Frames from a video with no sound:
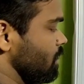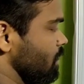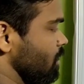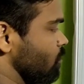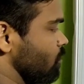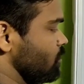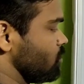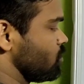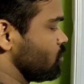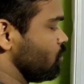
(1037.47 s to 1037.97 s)

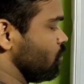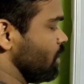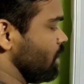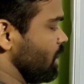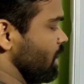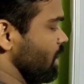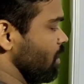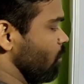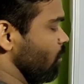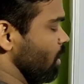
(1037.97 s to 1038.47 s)
equals to
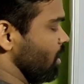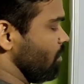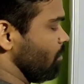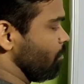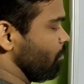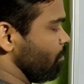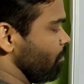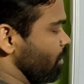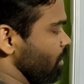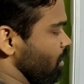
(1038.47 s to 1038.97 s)

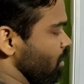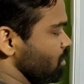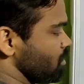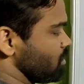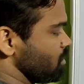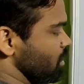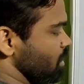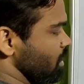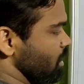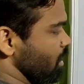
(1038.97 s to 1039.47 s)
A1
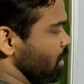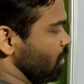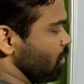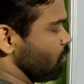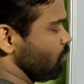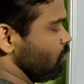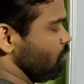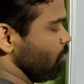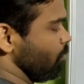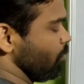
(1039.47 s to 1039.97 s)
plus
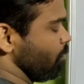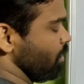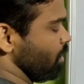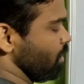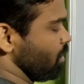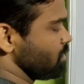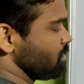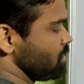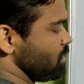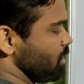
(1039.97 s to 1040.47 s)
A2
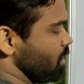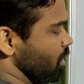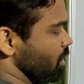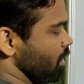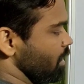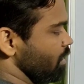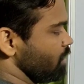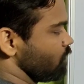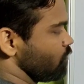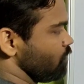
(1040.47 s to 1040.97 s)
plus
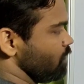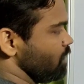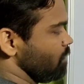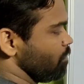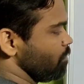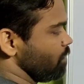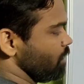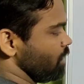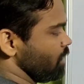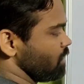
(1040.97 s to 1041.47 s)
A3
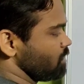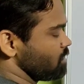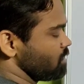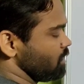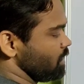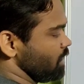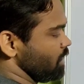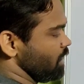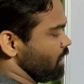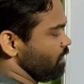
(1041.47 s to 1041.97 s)

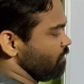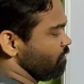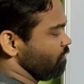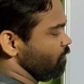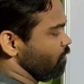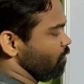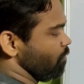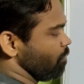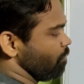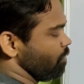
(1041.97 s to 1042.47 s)
plus
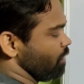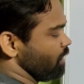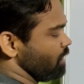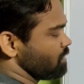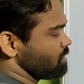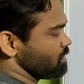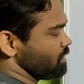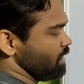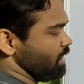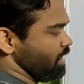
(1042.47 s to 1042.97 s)
A4
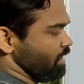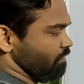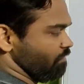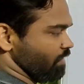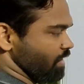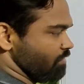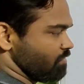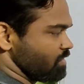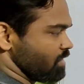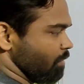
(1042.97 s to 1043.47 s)
plus
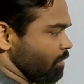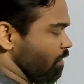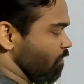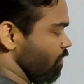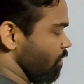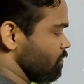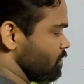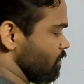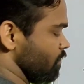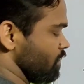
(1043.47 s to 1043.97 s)
A5, sum
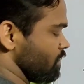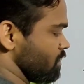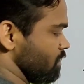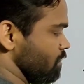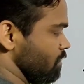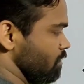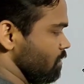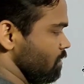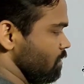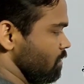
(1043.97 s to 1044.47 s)
of
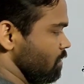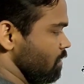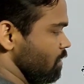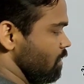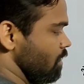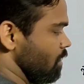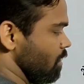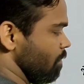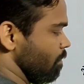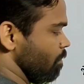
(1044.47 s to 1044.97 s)
observation
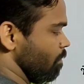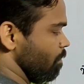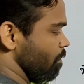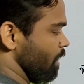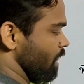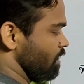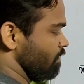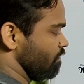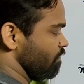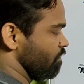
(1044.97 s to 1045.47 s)

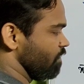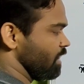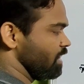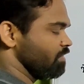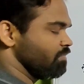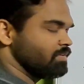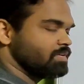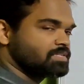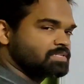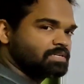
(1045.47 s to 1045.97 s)
by
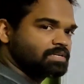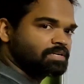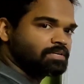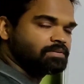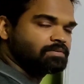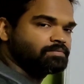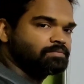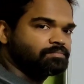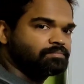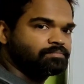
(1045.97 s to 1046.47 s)
5, isn't
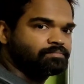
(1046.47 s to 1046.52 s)
it?